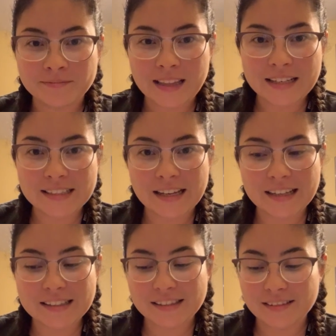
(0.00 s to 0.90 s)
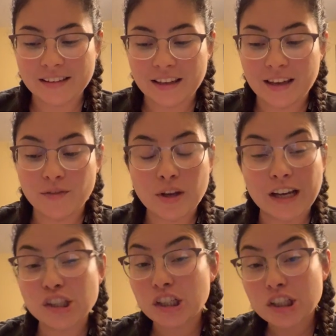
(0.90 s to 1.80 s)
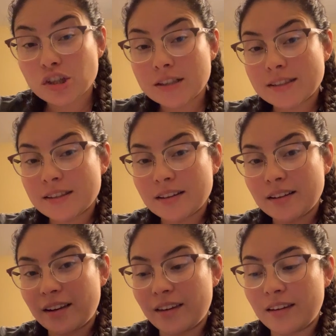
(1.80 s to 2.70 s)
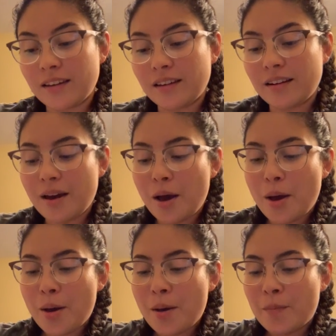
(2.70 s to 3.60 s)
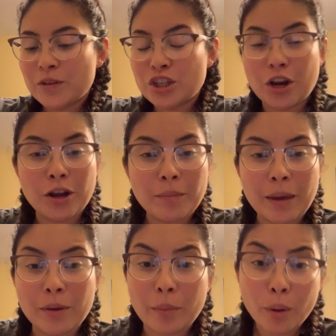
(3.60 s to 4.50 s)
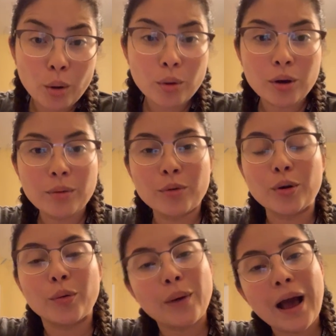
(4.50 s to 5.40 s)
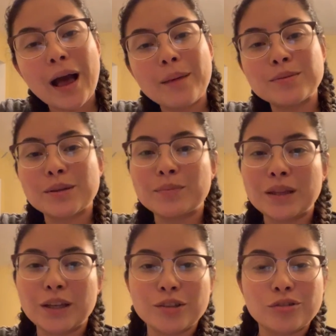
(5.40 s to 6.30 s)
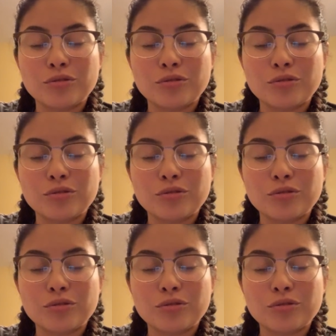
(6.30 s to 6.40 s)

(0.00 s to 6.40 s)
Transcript: Thanks, guys. If you guys are interested in sharing maybe a poem or a rap, something